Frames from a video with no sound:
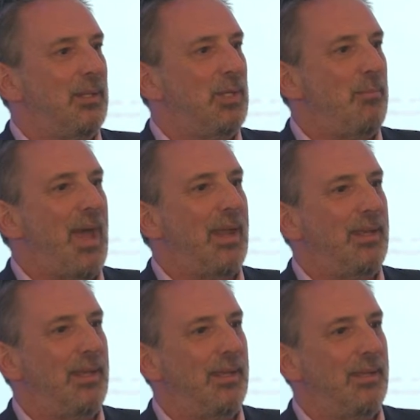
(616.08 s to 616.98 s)

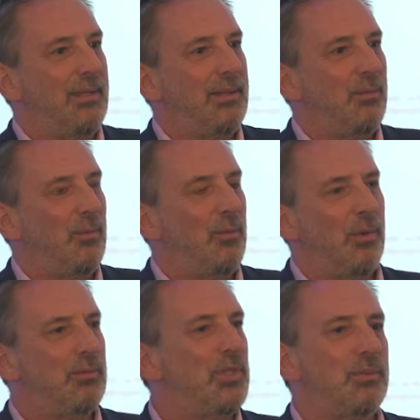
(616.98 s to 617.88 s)
demanding,
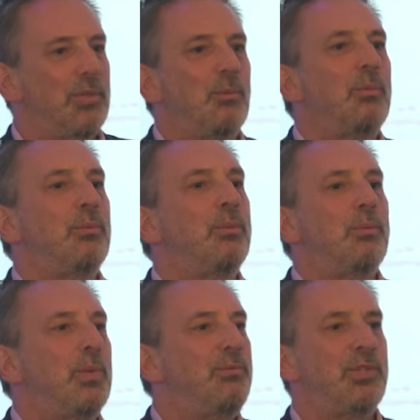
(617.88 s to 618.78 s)
so
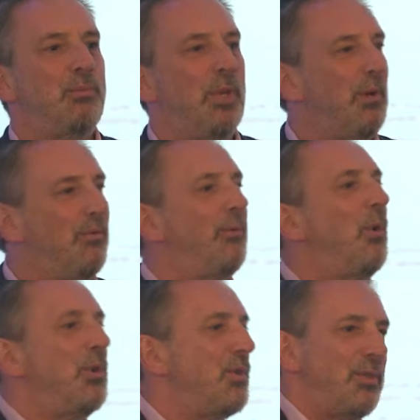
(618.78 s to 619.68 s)
we've just built a
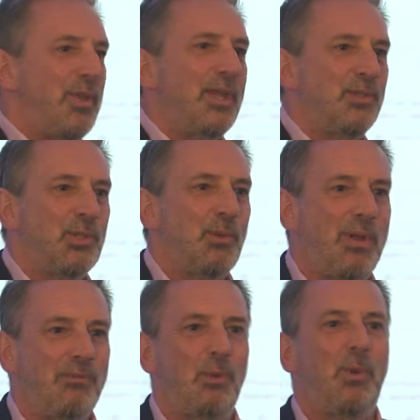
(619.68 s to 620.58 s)
400,000 square
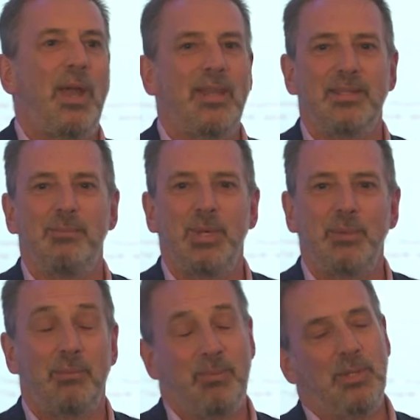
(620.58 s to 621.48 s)
foot warehouse in Milton
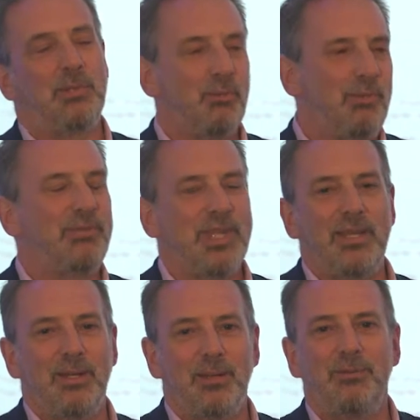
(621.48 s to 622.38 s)
built. We've
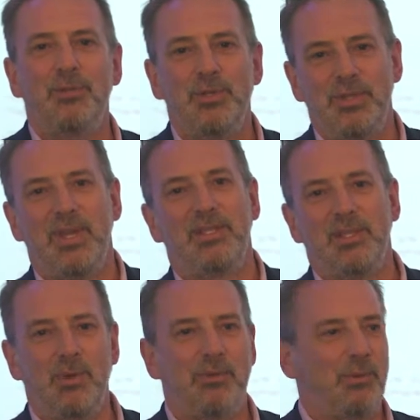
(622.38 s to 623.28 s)
taken on a 400,000
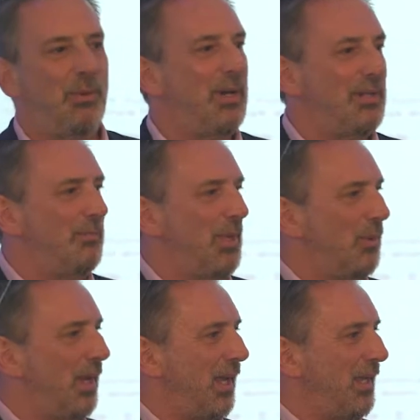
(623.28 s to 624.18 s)
square foot warehouse in
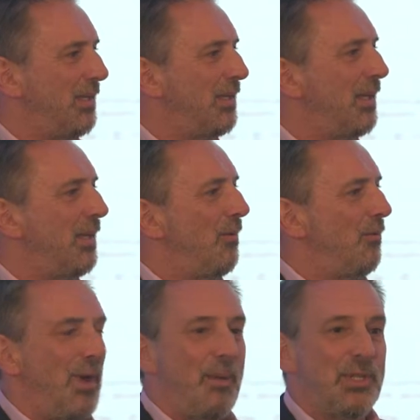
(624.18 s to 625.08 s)
Milton Keynes
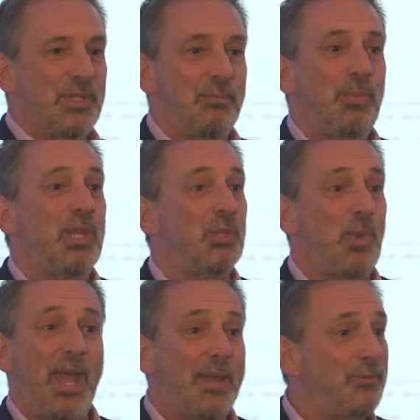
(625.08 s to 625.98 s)
for Amazon because
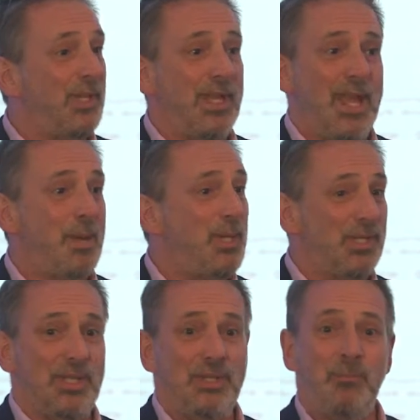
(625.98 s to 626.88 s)
we have to hit
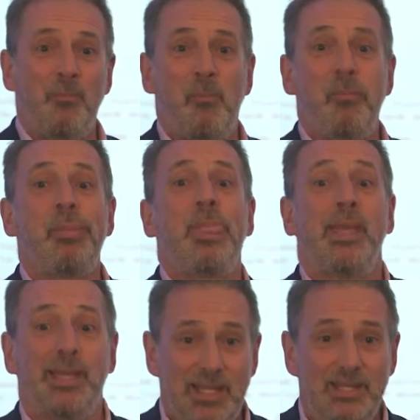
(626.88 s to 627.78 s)
Amazon
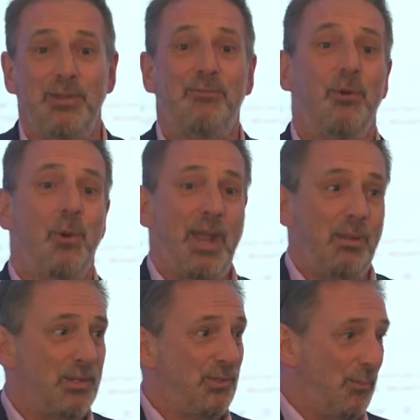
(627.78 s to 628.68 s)
in less than 4
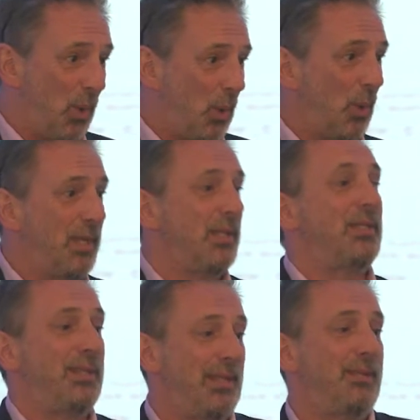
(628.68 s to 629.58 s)
hours from order
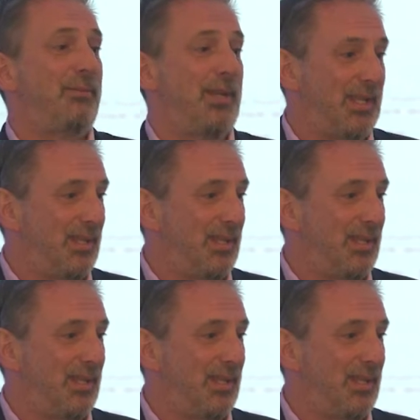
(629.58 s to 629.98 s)
to delivery.